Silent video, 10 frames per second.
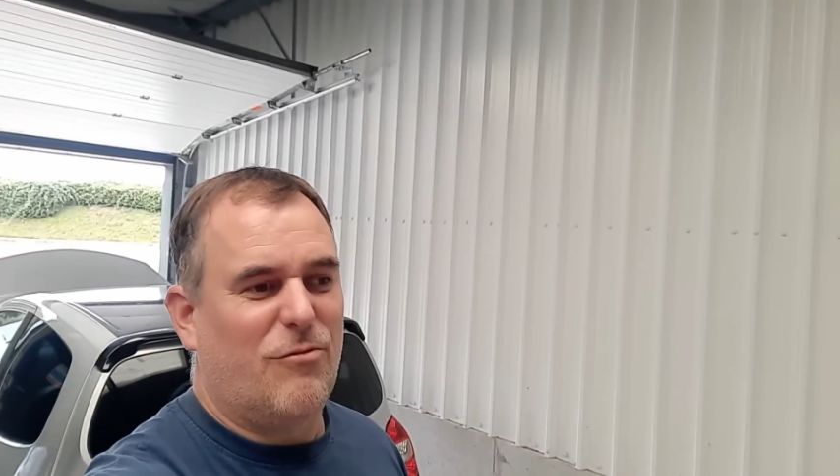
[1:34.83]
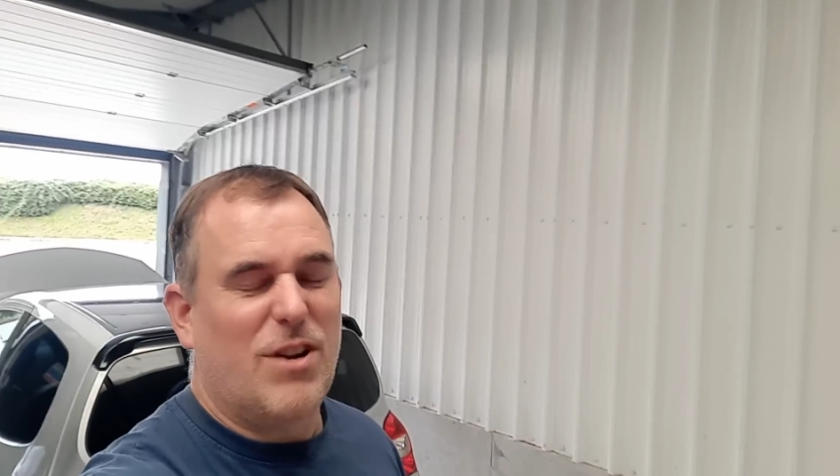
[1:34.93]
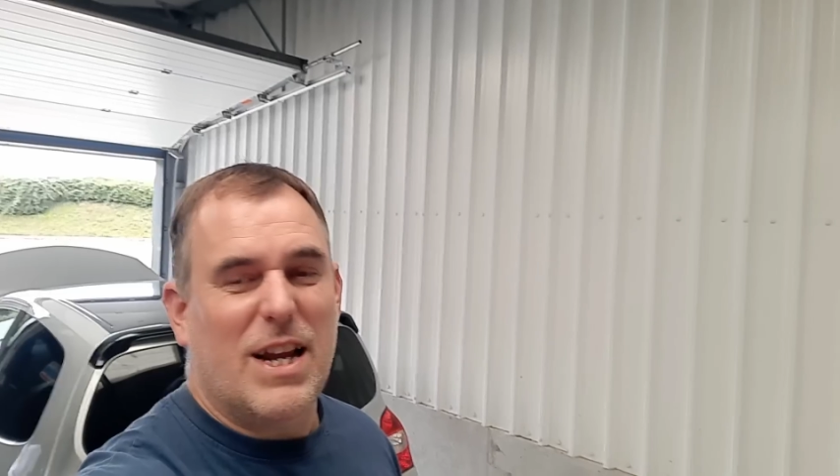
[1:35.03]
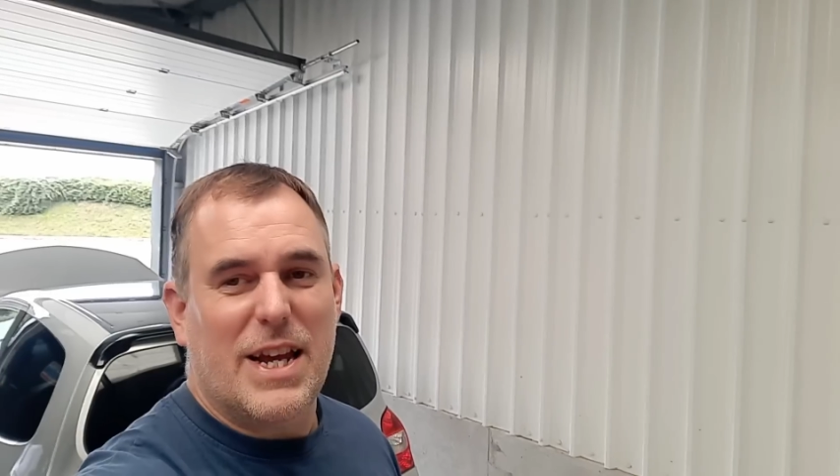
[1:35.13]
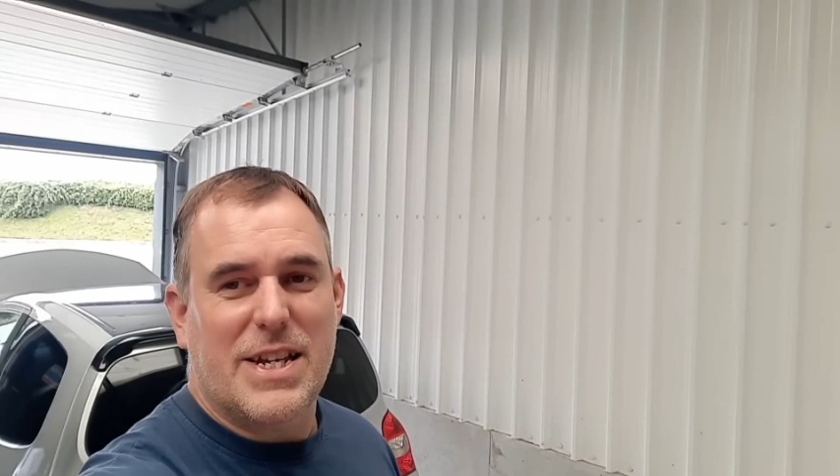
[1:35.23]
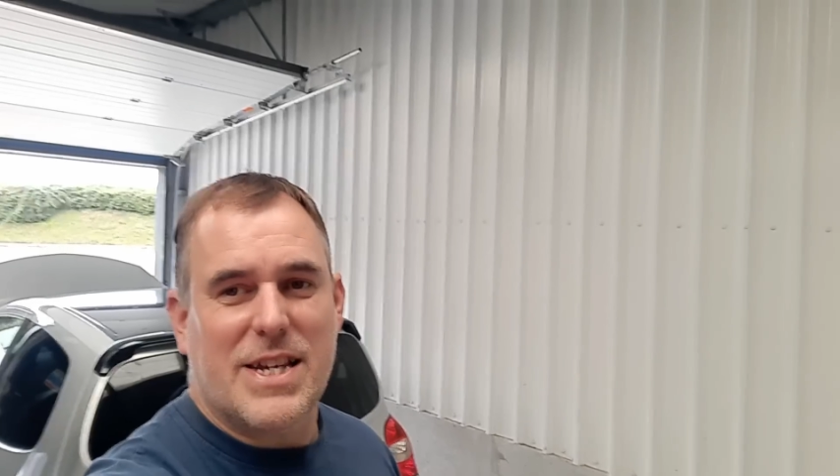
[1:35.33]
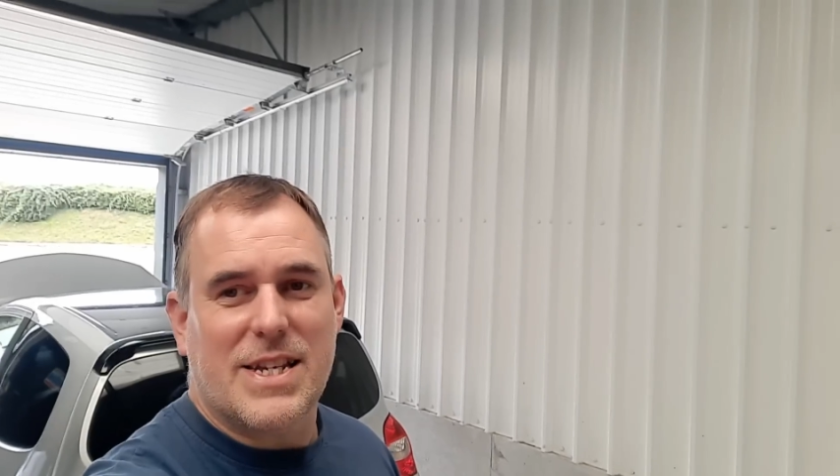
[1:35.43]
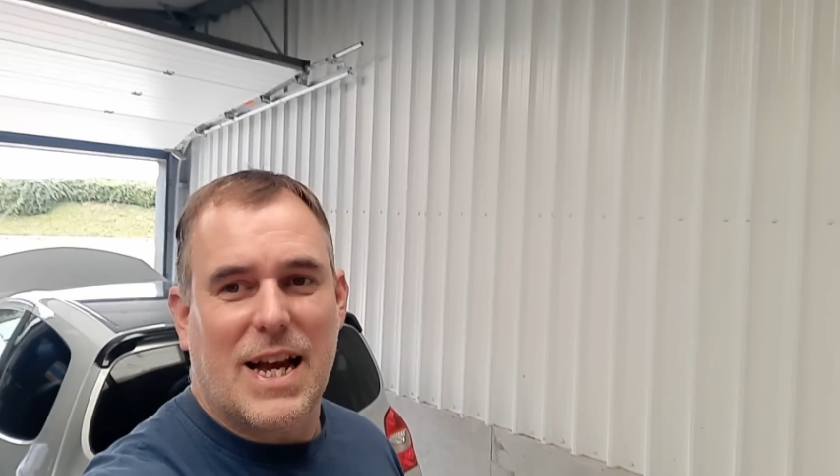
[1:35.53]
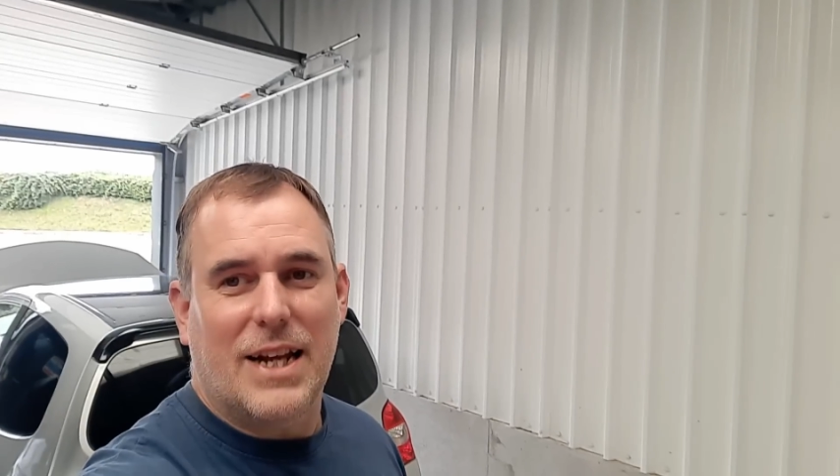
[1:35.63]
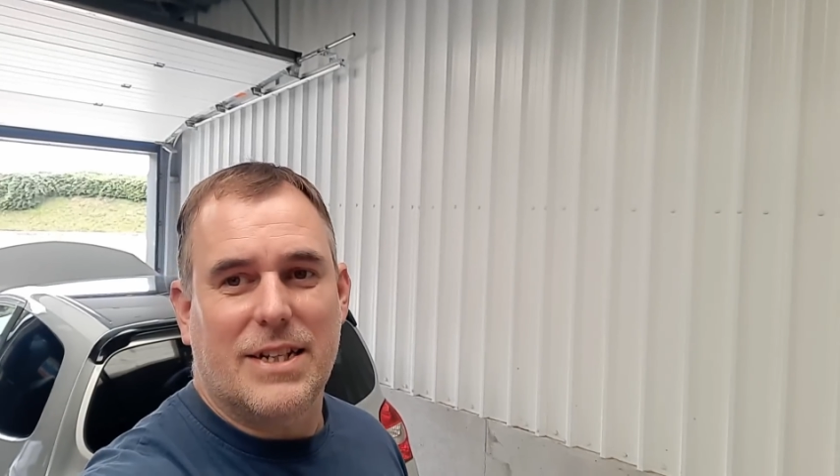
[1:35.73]
really easy
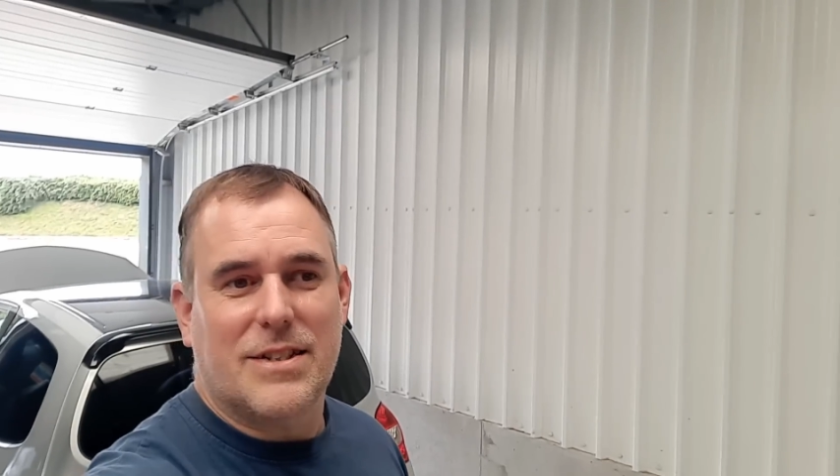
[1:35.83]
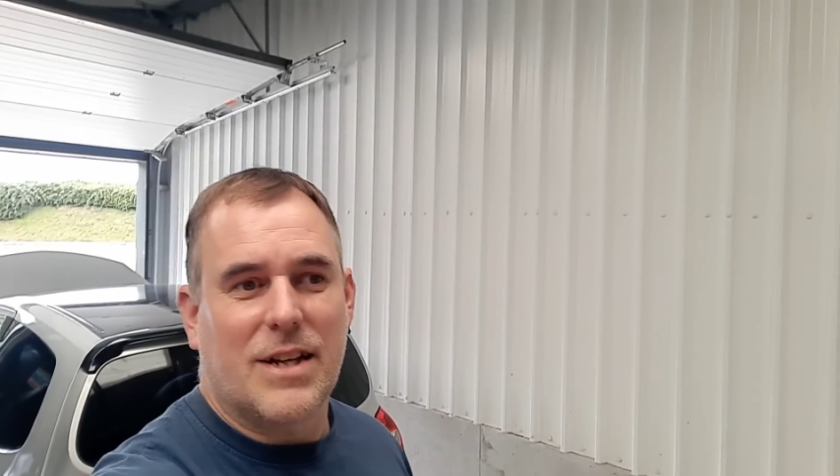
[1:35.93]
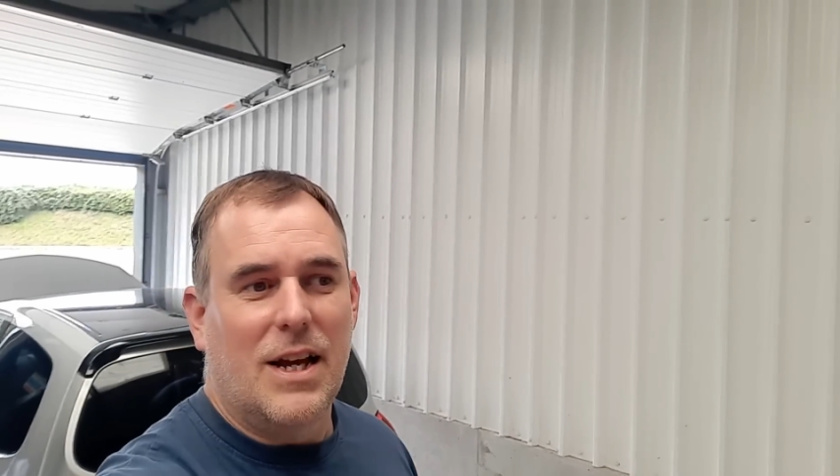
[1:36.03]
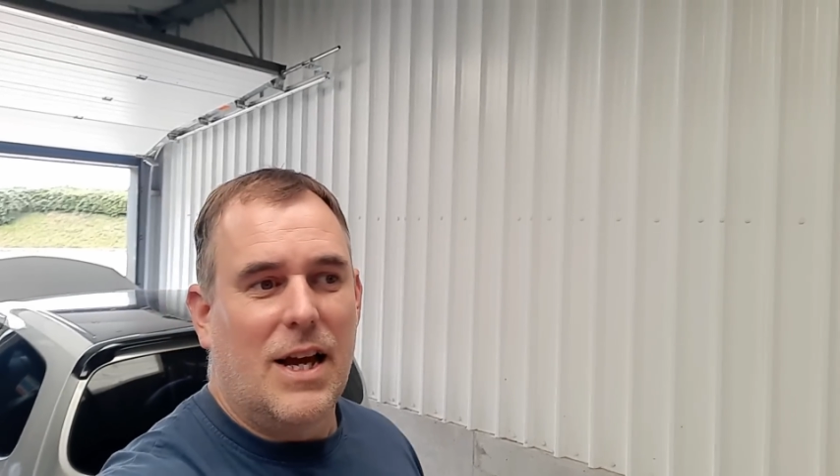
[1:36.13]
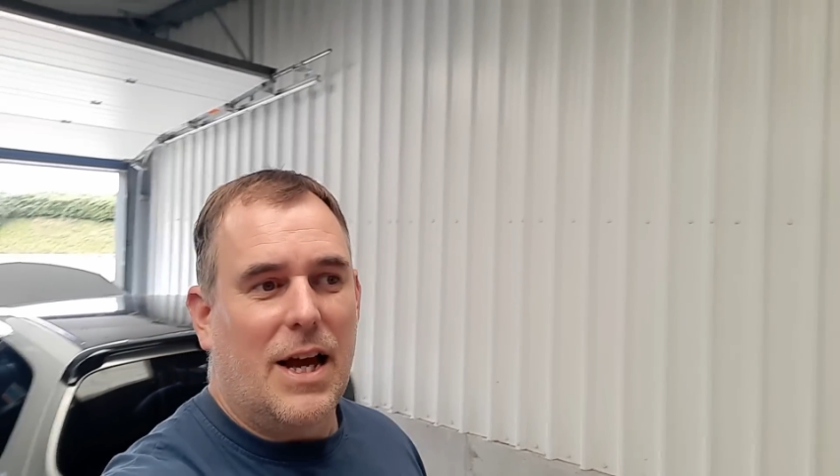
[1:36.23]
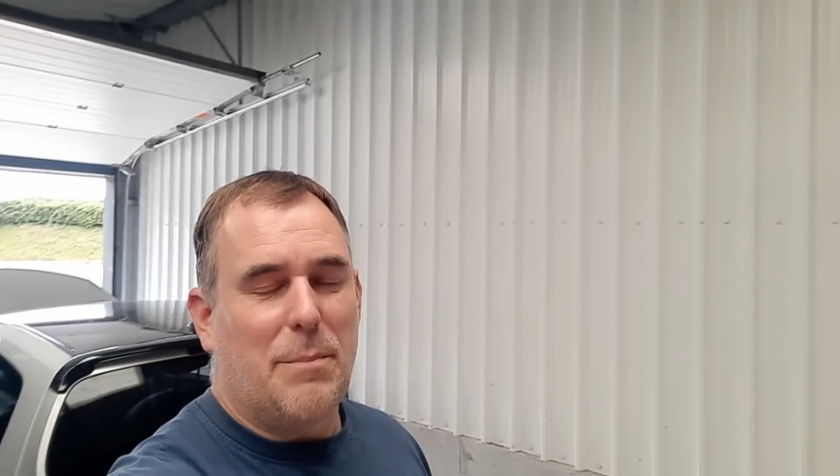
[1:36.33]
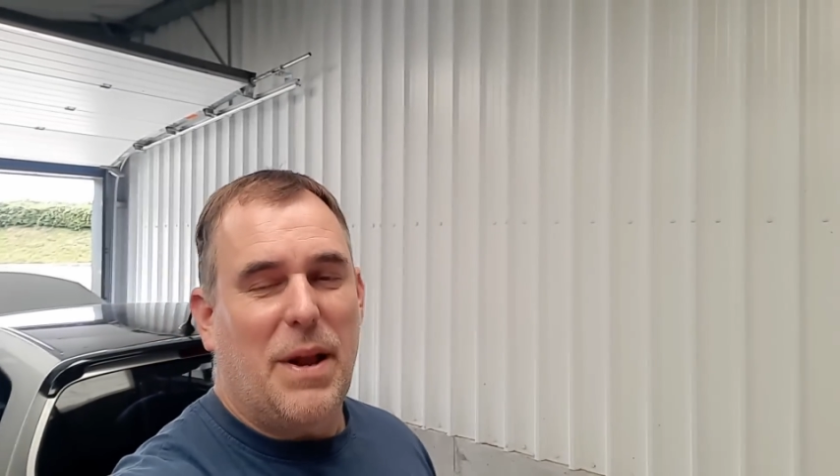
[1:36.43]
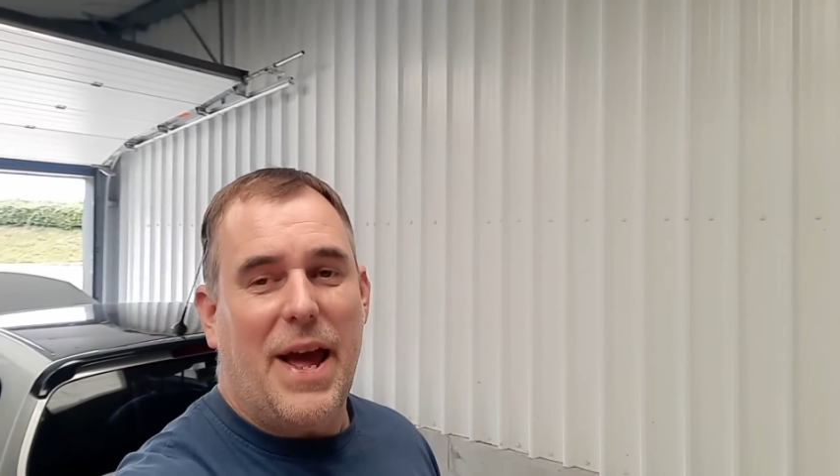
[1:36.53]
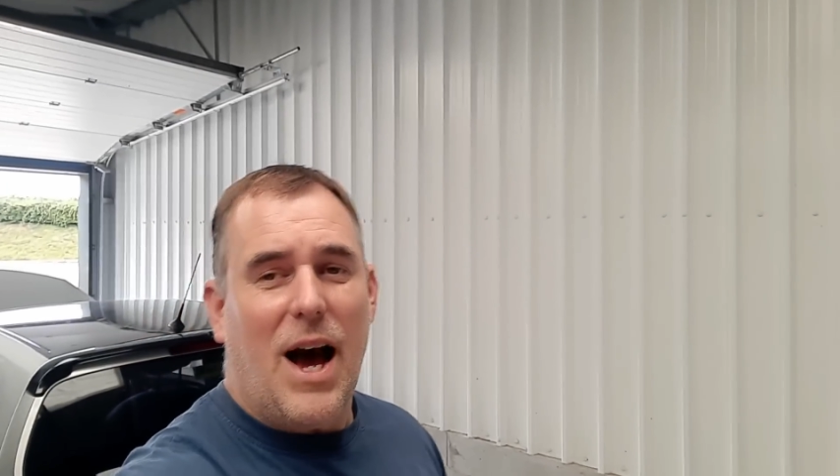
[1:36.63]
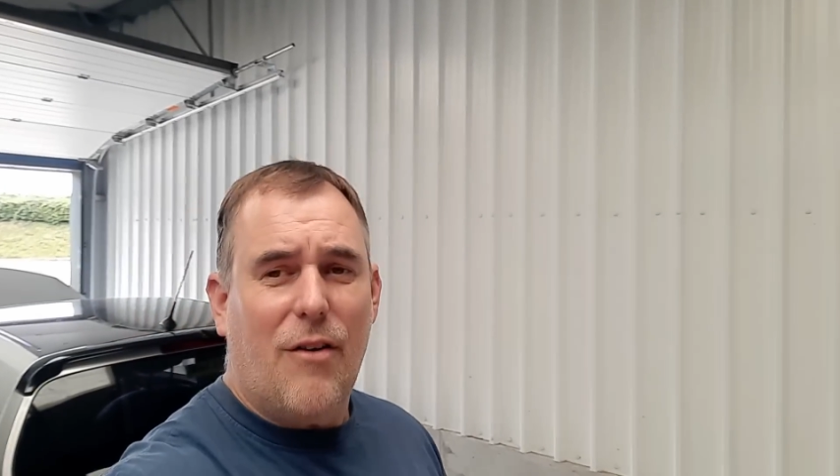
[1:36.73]
sellers, but
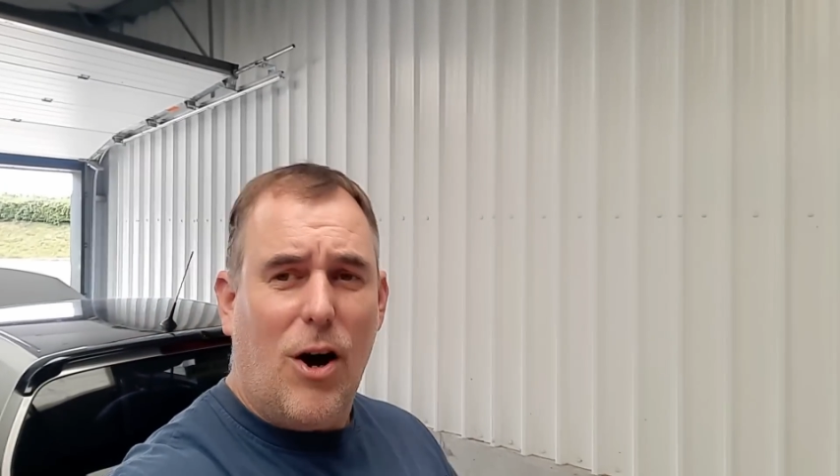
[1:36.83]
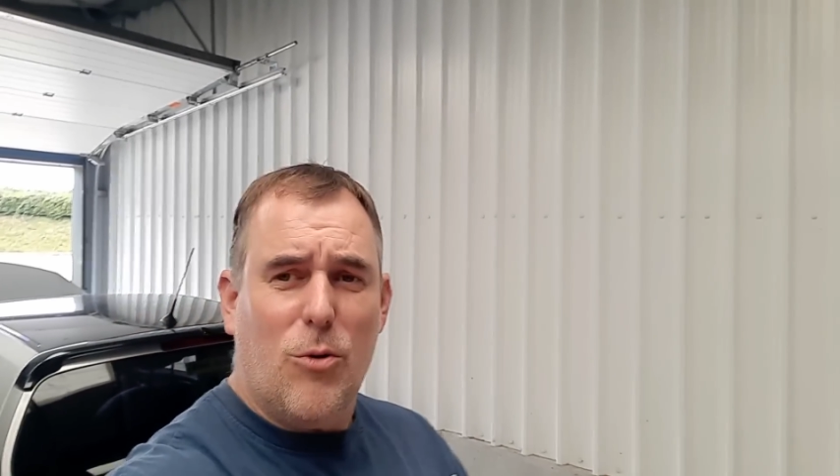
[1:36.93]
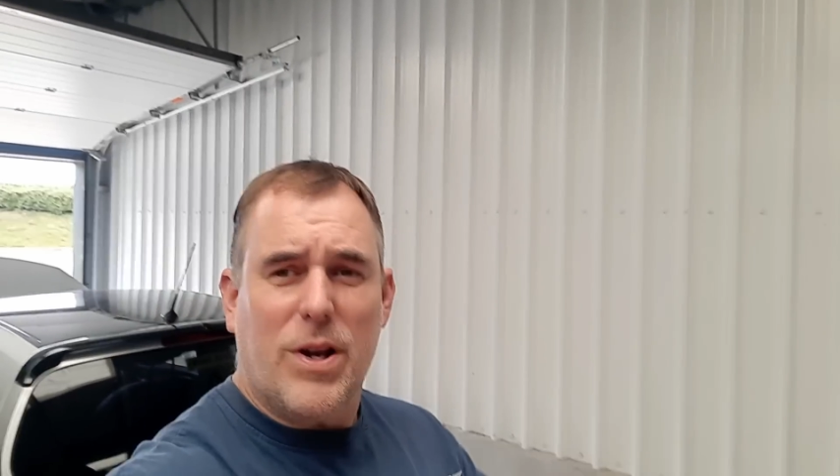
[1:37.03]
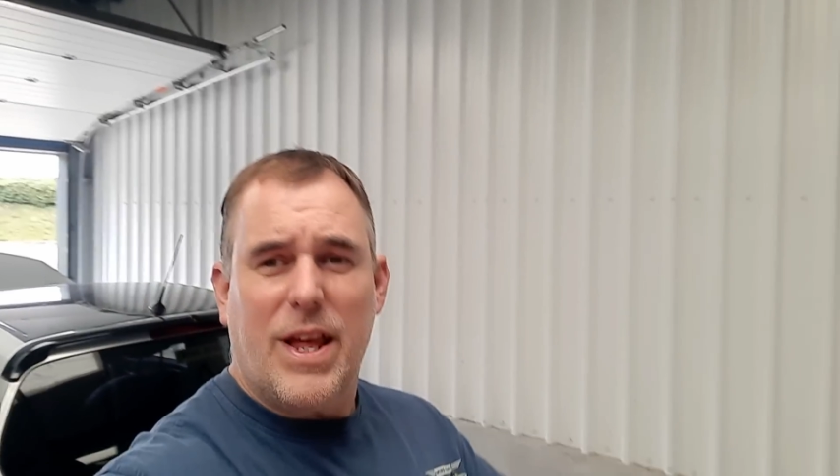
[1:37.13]
they are older.